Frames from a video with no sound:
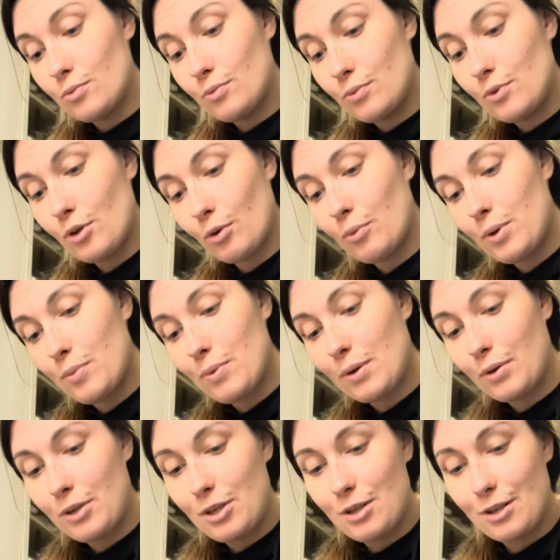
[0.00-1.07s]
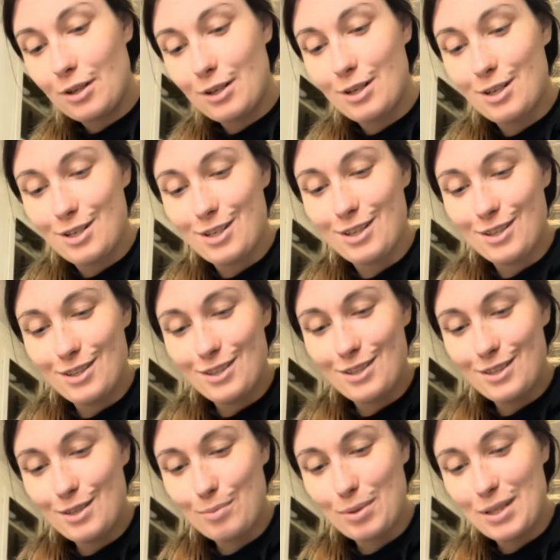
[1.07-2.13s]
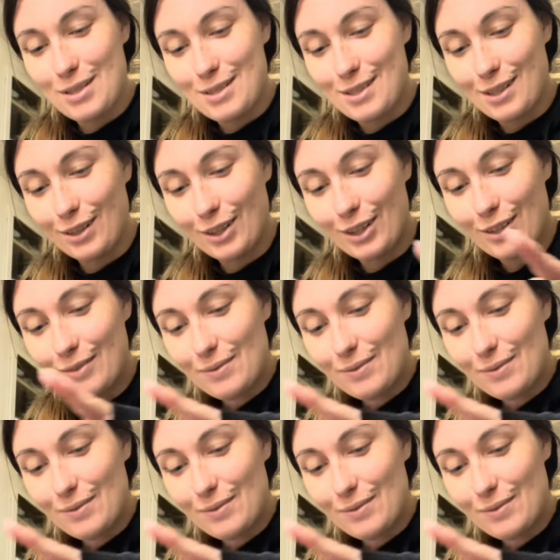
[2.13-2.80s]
No, we will eat it. You're being silly.